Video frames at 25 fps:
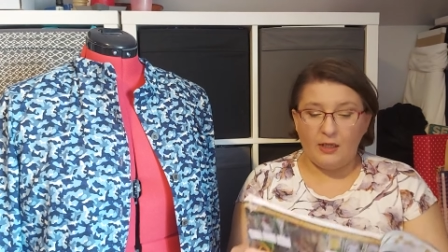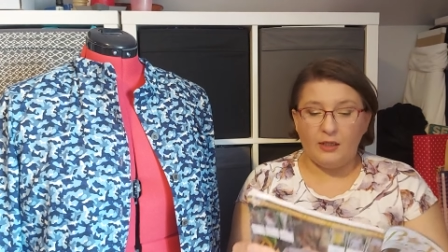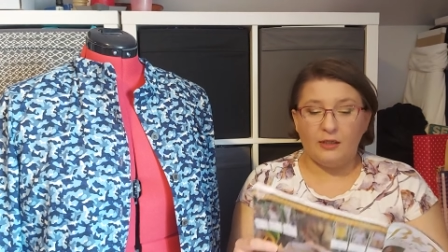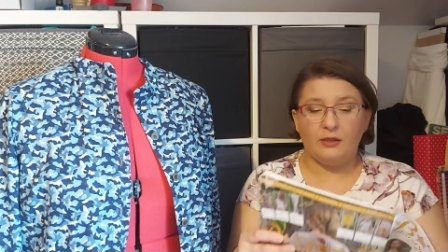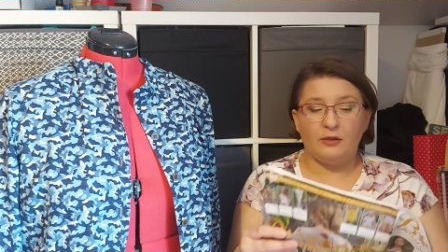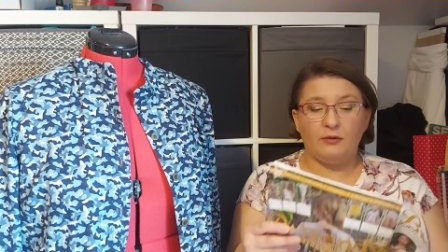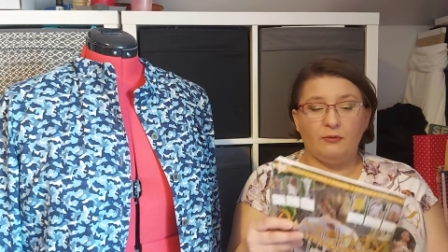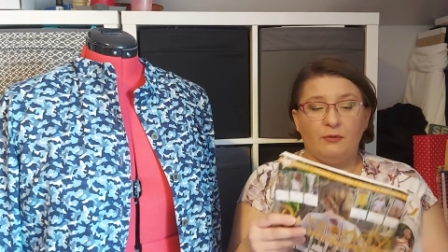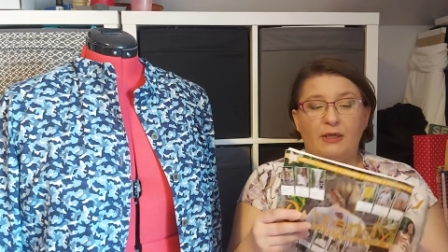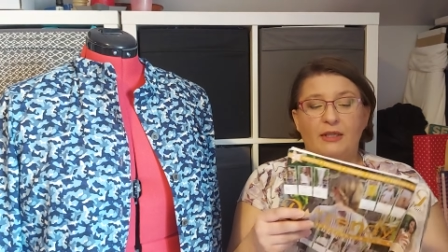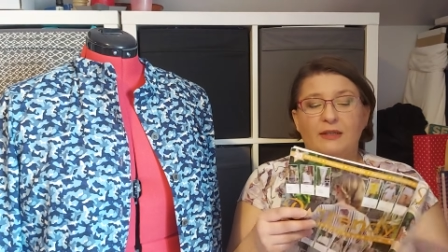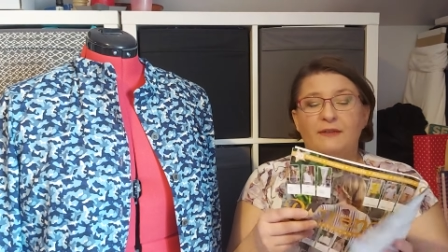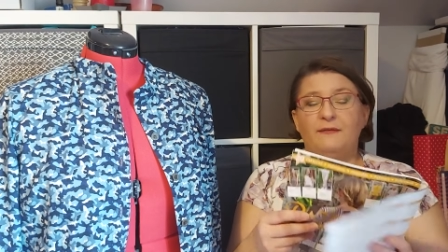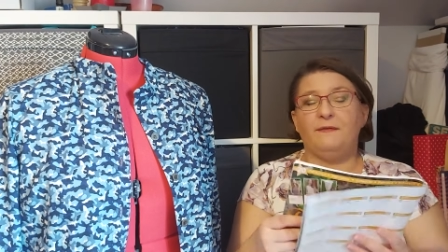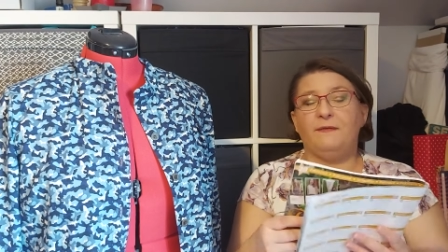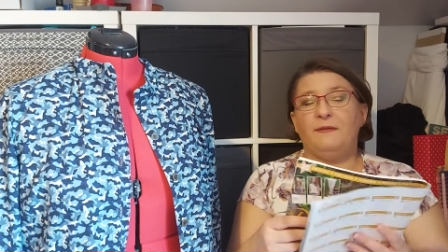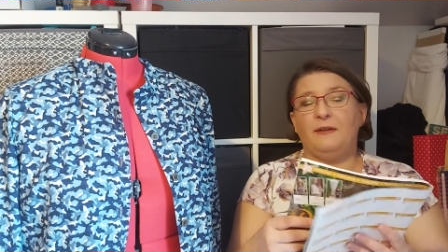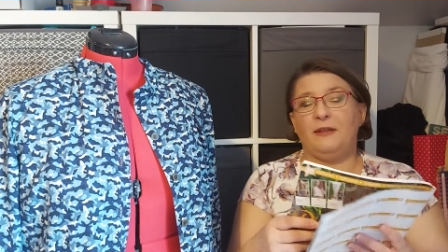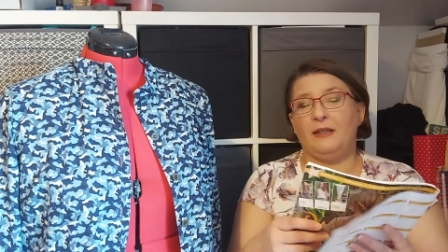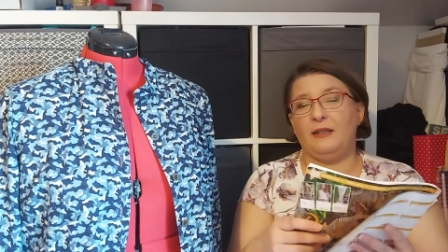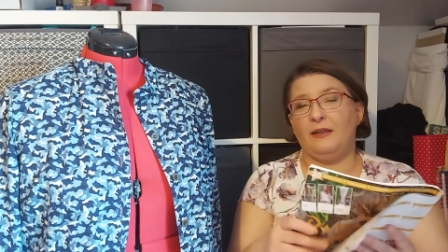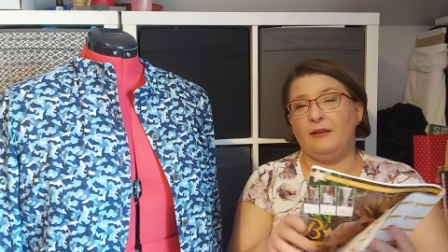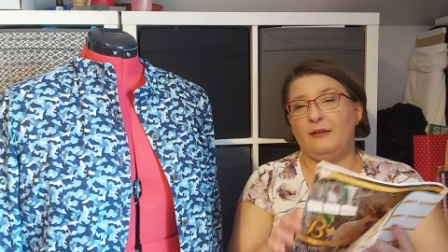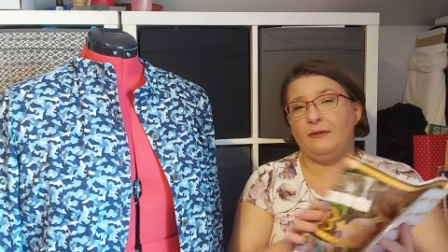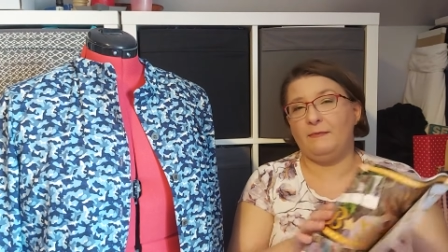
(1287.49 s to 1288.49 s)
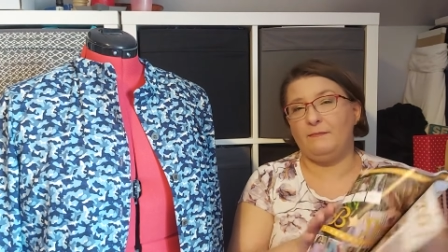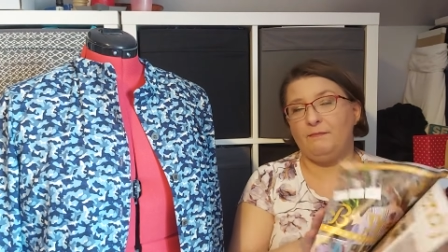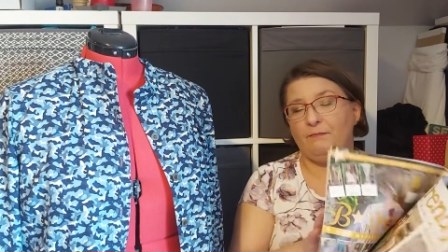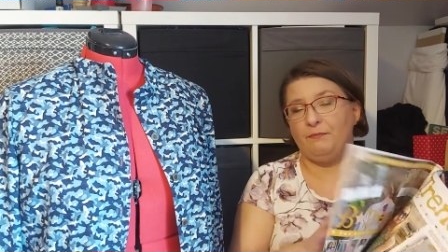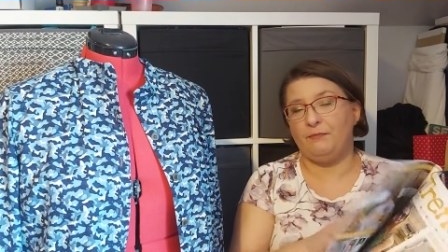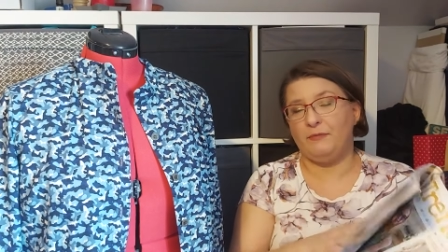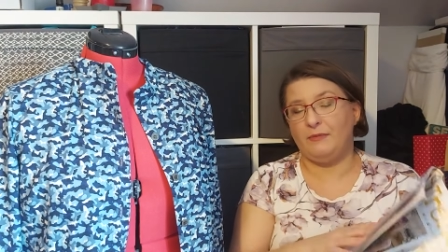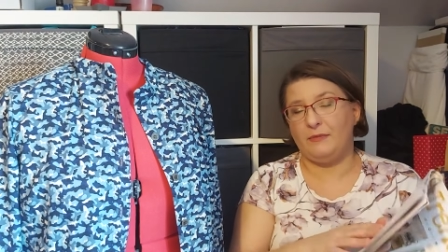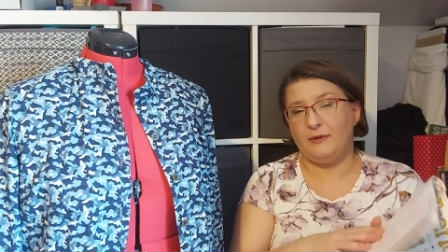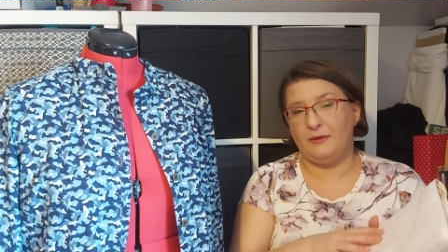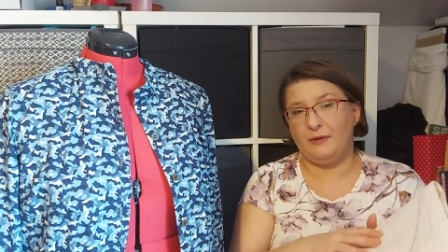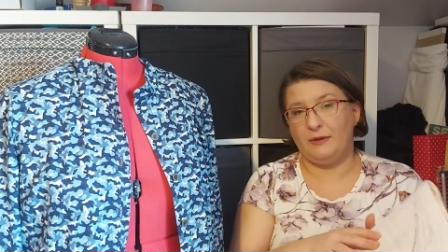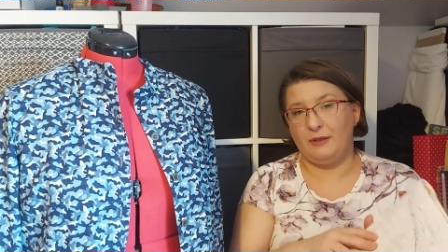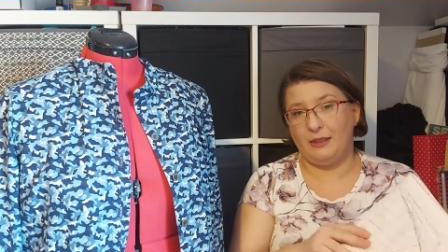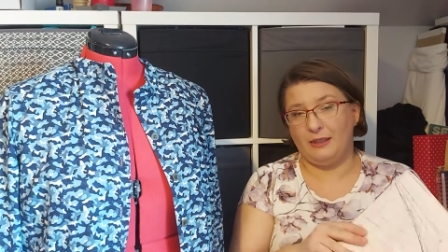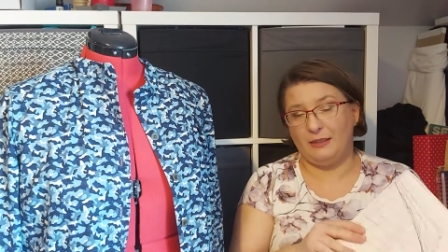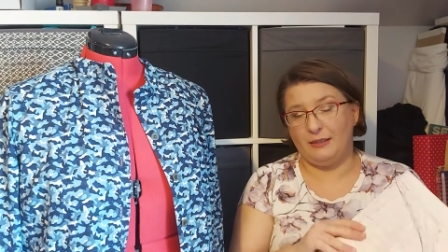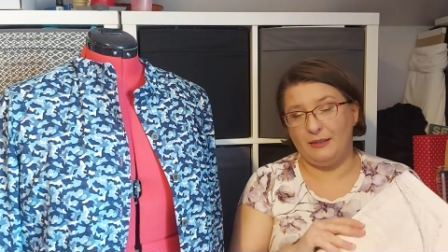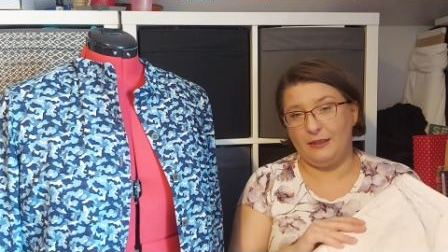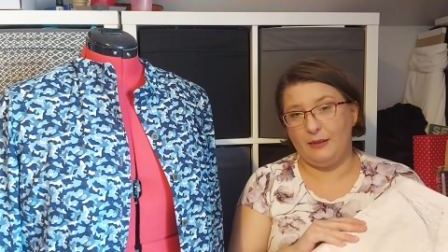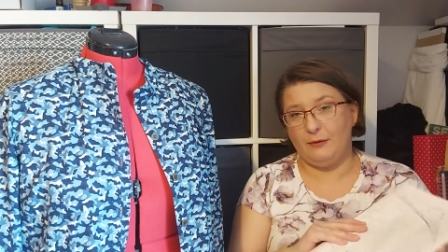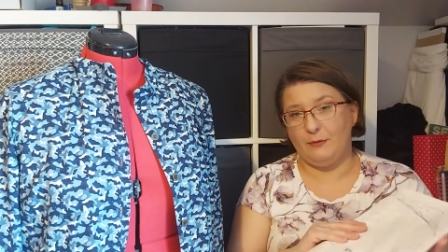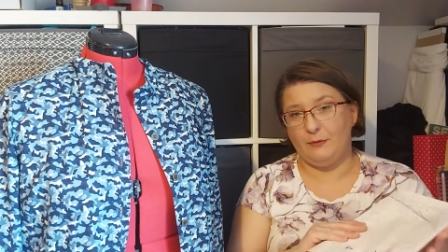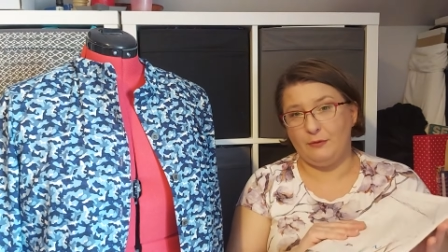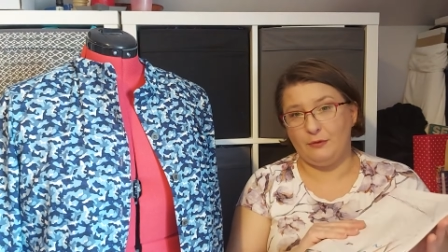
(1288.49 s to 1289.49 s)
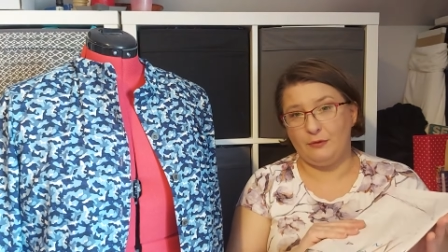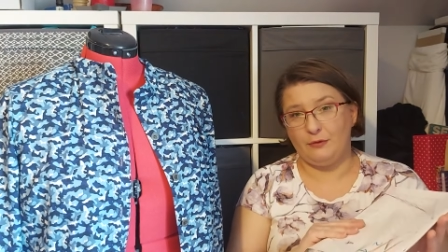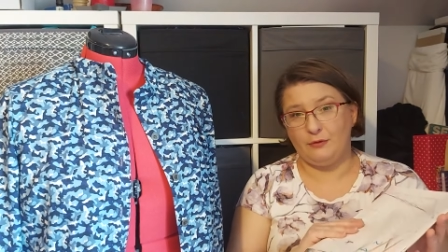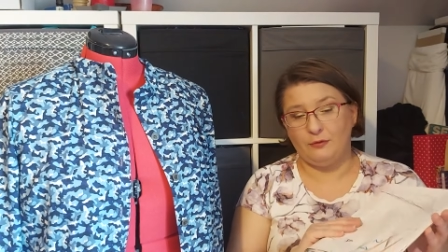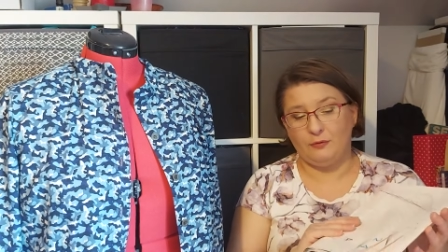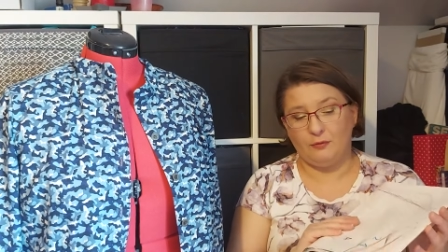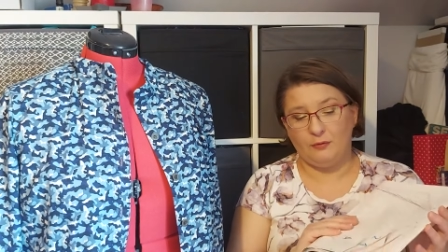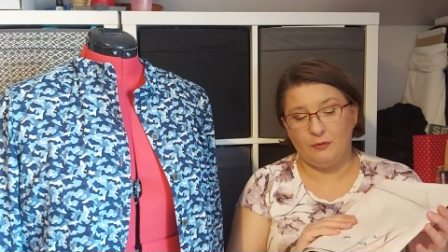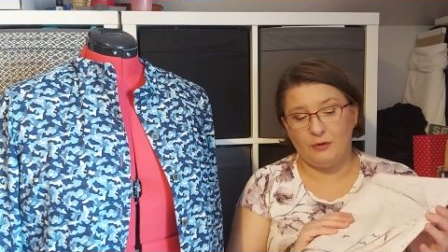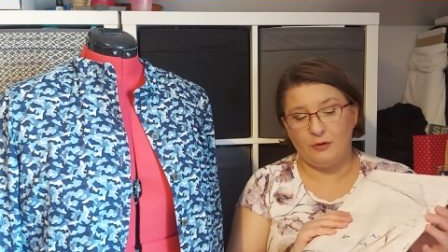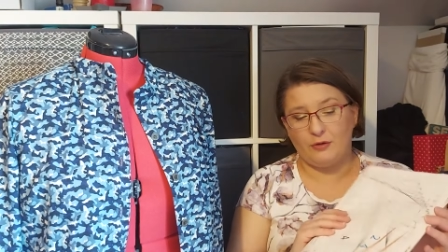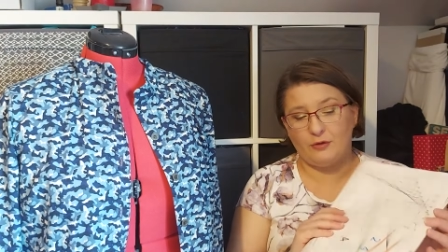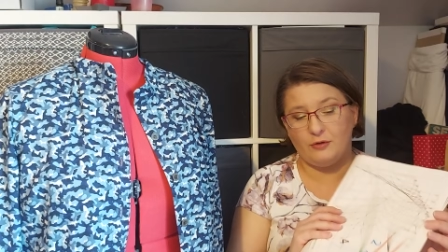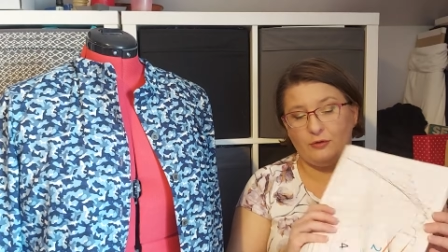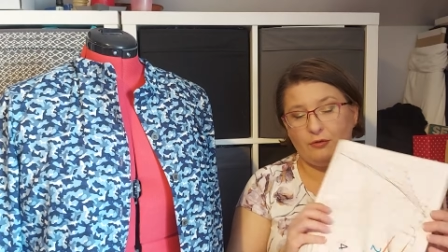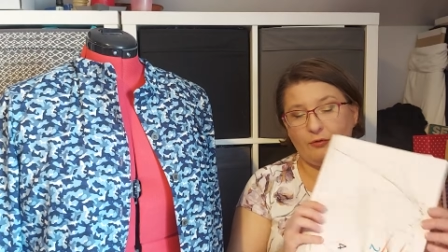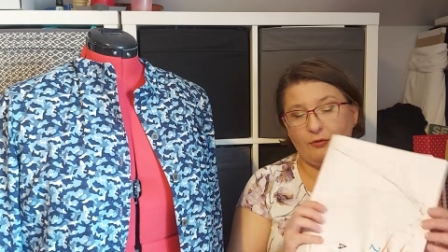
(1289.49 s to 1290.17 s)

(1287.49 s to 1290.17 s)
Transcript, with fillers: The one thing that I want to warn